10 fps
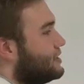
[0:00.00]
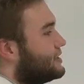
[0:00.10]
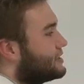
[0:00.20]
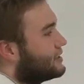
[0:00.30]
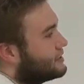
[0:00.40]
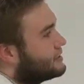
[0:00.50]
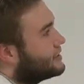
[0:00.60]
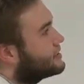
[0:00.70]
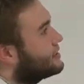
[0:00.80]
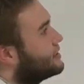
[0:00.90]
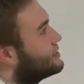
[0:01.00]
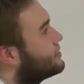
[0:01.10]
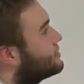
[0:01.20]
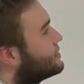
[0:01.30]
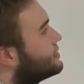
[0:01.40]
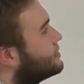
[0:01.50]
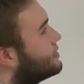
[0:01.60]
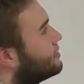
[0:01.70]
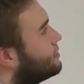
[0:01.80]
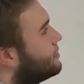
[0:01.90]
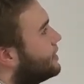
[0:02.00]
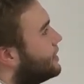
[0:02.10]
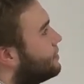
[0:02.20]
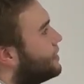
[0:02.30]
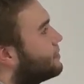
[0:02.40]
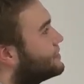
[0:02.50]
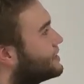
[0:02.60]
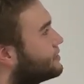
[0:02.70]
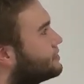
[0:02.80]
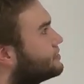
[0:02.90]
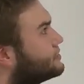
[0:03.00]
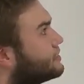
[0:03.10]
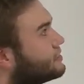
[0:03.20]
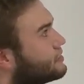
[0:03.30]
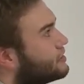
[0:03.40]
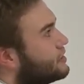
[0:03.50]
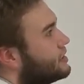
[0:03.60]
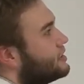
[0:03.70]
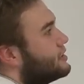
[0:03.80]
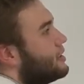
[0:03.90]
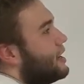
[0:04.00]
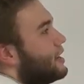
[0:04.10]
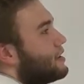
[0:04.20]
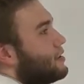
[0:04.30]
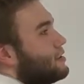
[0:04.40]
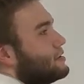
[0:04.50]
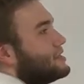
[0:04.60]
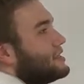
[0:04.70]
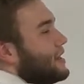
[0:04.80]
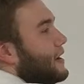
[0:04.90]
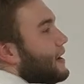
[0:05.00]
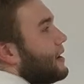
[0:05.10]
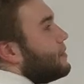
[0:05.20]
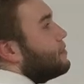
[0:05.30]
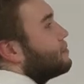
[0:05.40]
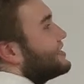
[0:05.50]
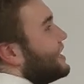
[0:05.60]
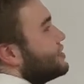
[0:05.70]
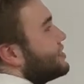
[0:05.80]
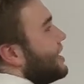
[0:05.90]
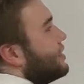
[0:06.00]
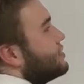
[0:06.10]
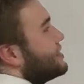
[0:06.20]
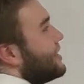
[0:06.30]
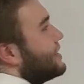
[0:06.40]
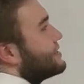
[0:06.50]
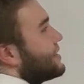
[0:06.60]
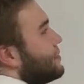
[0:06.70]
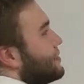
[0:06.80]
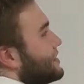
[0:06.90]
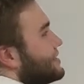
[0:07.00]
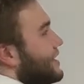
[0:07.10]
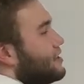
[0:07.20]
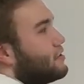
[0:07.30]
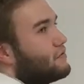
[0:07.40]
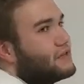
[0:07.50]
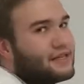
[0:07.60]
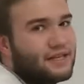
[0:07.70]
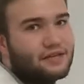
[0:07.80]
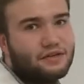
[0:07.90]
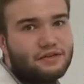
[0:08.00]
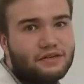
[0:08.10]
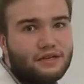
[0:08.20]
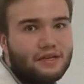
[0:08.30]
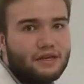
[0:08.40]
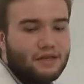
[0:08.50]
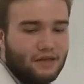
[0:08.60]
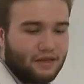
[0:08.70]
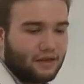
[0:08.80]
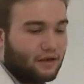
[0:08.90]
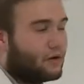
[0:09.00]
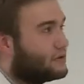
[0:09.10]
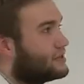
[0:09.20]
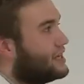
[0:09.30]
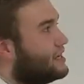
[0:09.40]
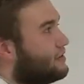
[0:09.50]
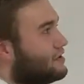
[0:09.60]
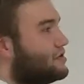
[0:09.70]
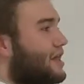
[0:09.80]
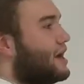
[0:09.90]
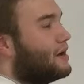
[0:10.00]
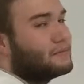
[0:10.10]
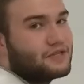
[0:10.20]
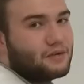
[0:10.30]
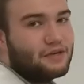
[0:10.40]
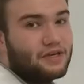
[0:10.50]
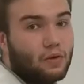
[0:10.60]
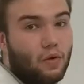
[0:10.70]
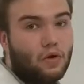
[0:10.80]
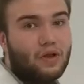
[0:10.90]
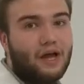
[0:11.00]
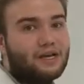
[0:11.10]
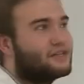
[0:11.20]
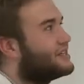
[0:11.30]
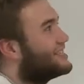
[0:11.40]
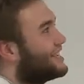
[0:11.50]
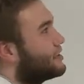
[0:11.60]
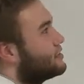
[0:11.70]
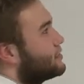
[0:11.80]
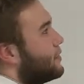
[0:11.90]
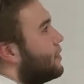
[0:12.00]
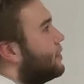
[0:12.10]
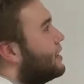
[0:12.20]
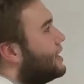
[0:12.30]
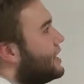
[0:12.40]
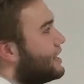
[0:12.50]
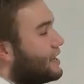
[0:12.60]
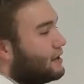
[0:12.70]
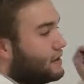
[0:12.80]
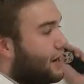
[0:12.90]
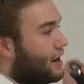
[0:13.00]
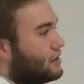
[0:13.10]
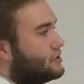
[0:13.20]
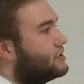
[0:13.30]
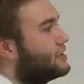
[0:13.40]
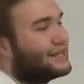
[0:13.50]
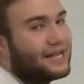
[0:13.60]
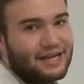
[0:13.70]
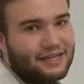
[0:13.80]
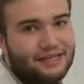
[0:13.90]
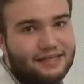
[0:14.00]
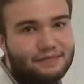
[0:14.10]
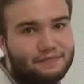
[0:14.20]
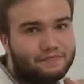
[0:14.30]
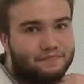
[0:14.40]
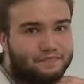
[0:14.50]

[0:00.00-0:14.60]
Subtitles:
of these 6 lasers perpendicular to each other cause a potential energy landscape in the centre of these lasers that can cause individual atoms to be localised to a single spot in a large lattice.